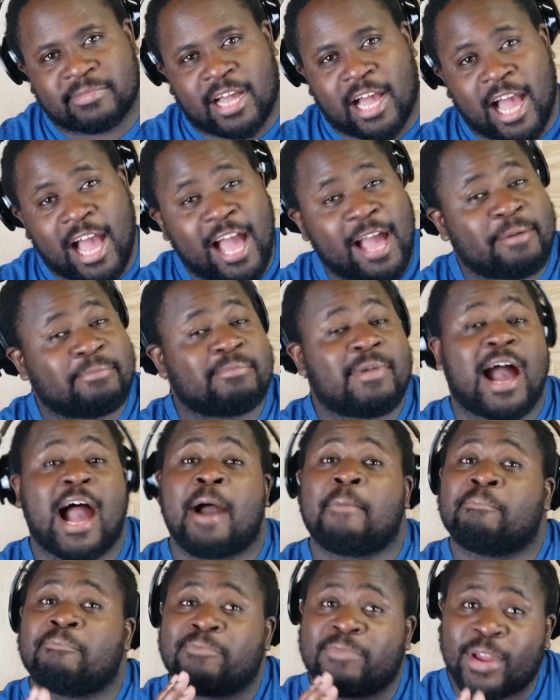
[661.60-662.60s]
I'm
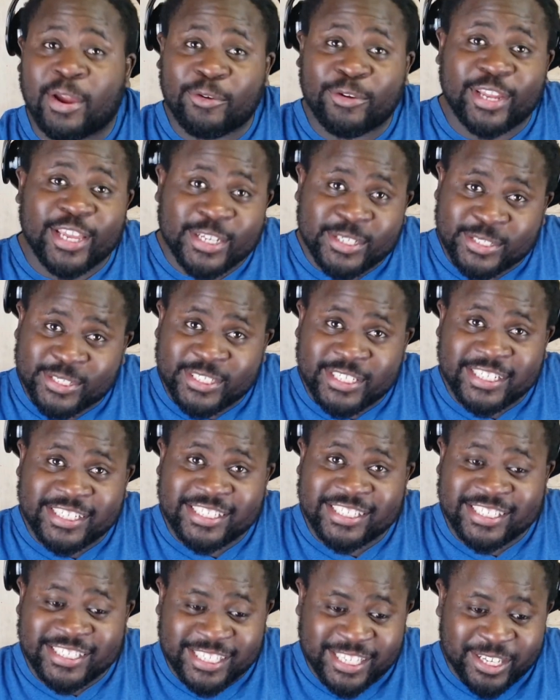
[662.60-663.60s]
I'm very interested to
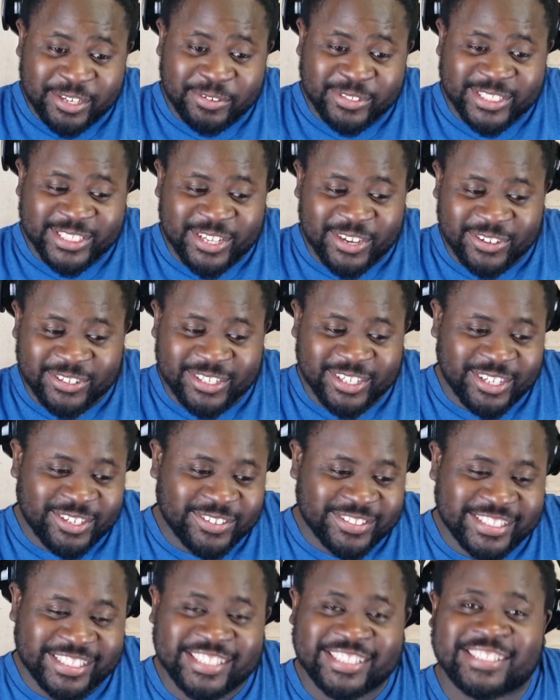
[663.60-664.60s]
see what's going on
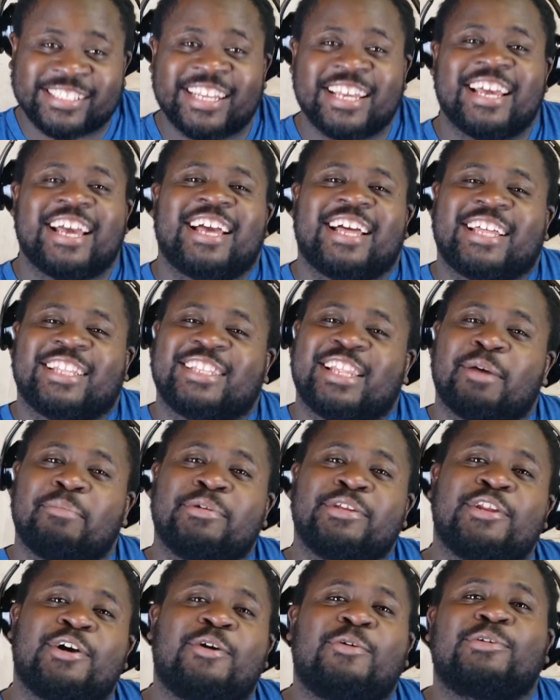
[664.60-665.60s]
with this. Let me
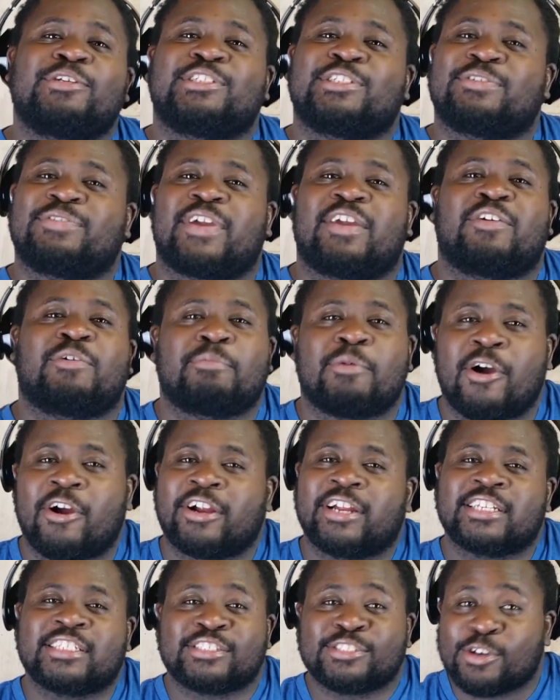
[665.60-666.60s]
know what your favorite part
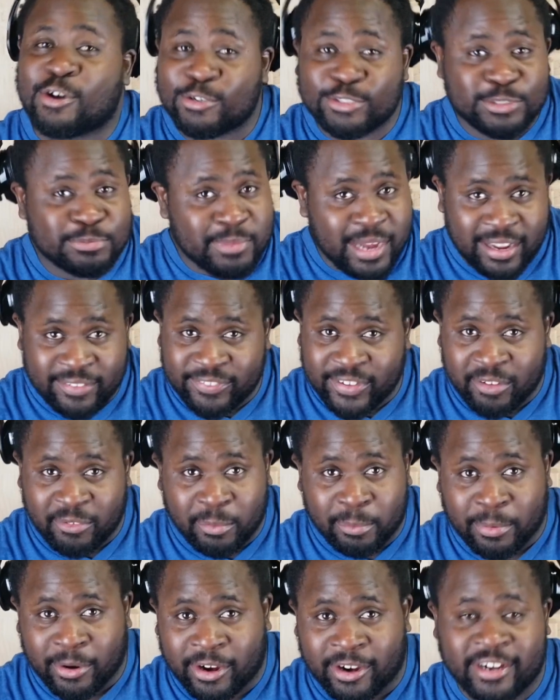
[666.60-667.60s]
is. I told you my
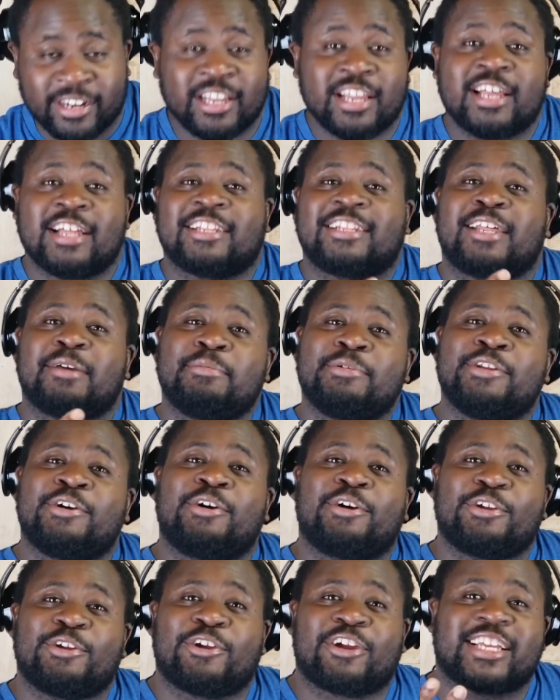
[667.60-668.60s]
favorite part. Let me know
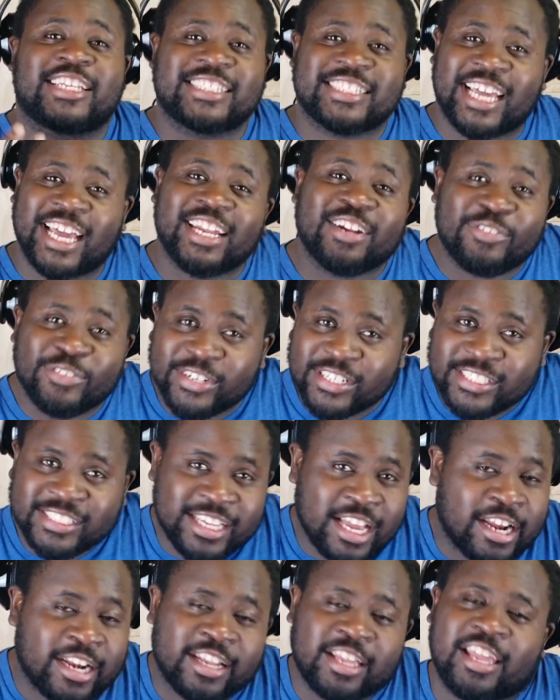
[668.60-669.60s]
you're excited for this
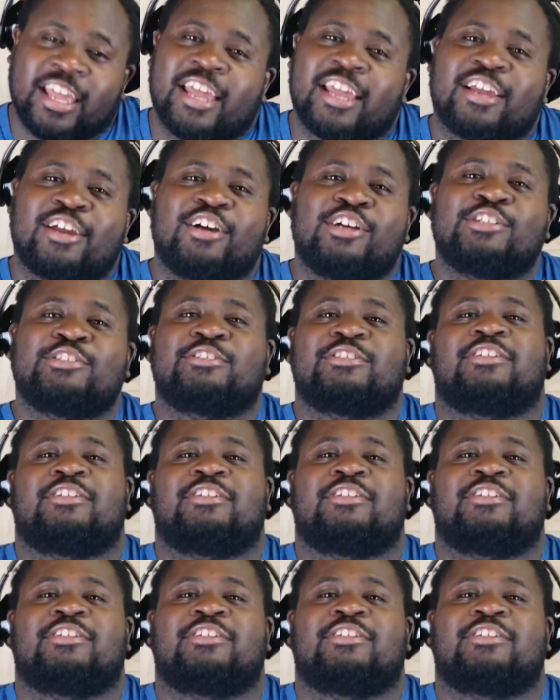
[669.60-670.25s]
Sonic Hedgehog,